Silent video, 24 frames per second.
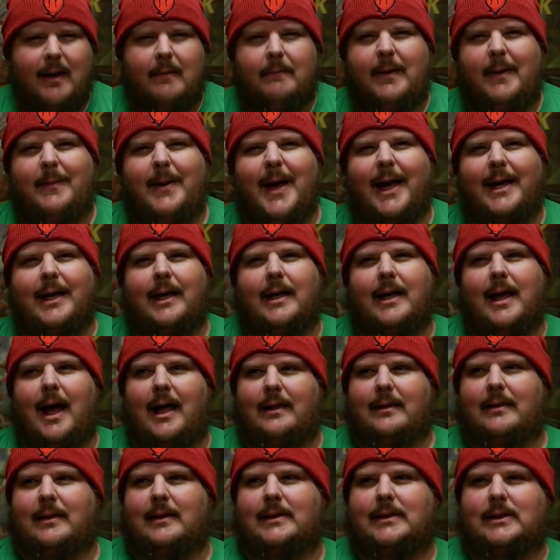Maybe I can
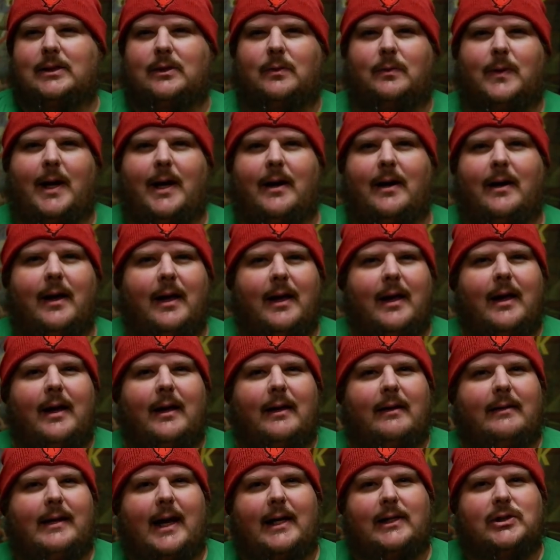cut this to where
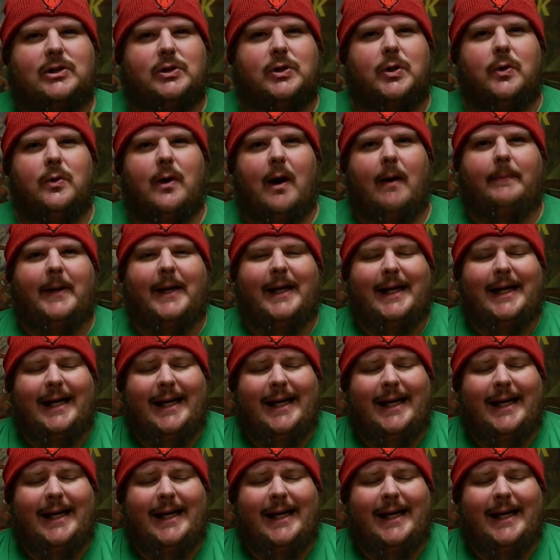that screw up